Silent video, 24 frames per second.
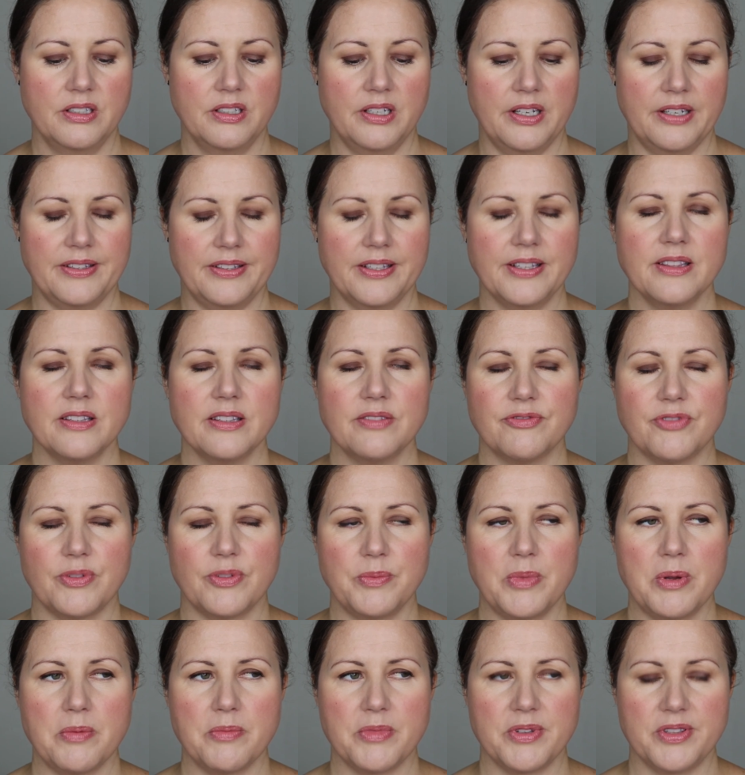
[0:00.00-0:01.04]
I think from
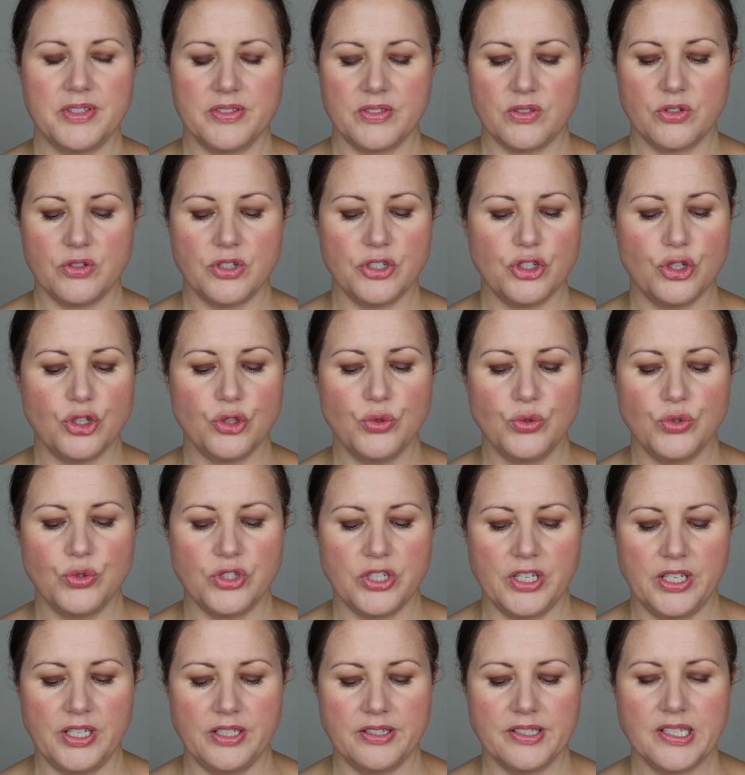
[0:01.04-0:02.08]
memory there's only 2
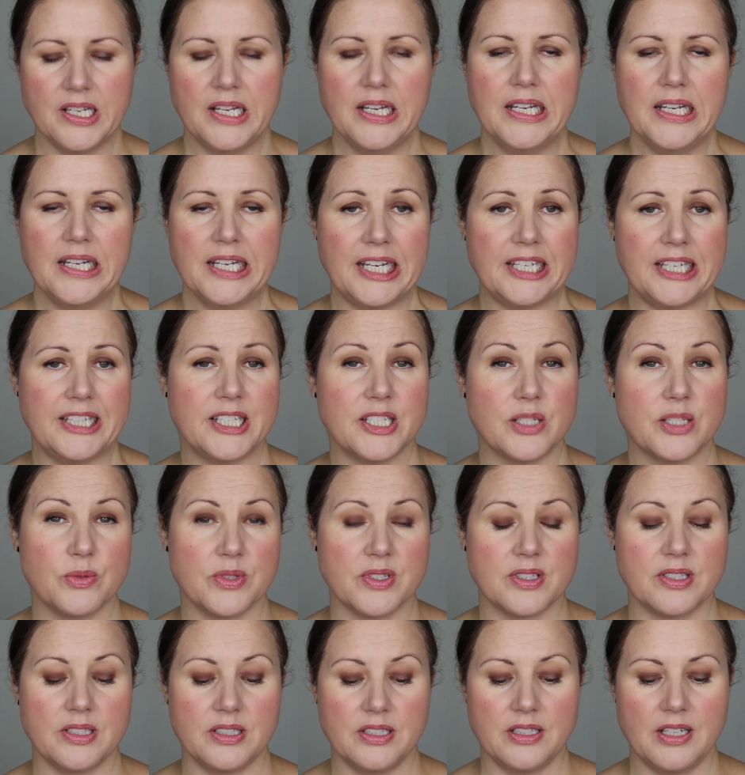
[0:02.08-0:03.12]
shades, and this was
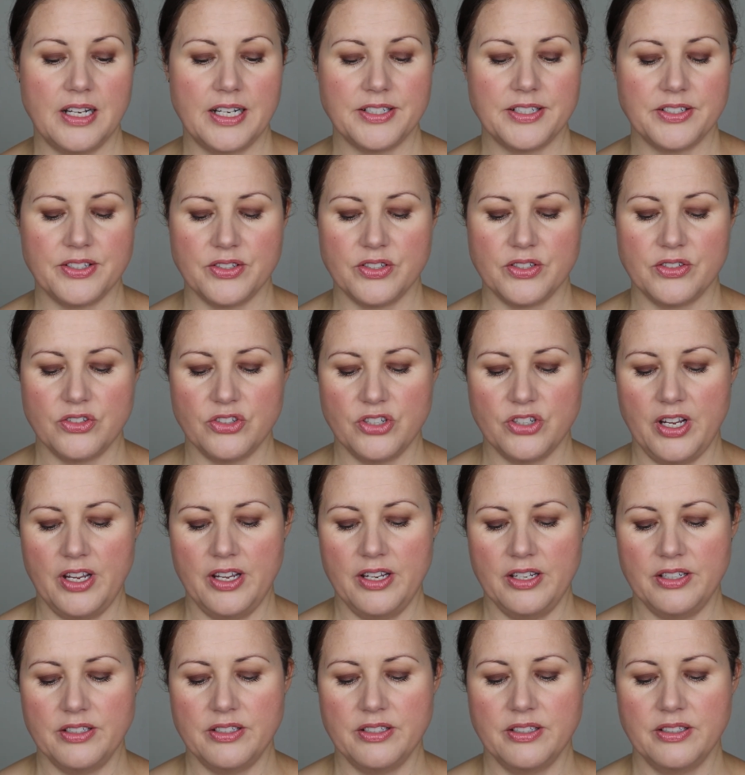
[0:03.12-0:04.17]
the lightest
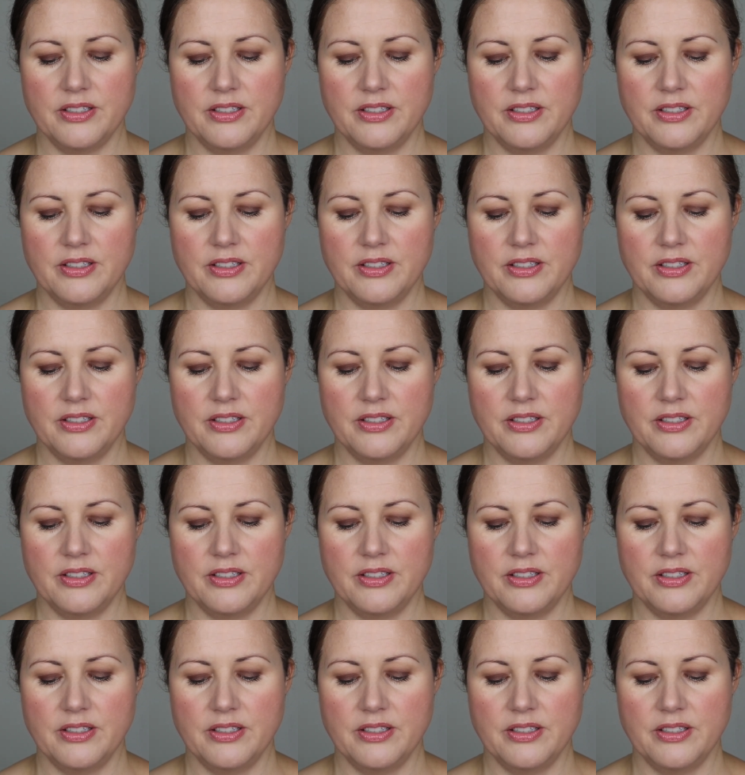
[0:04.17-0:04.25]
shade.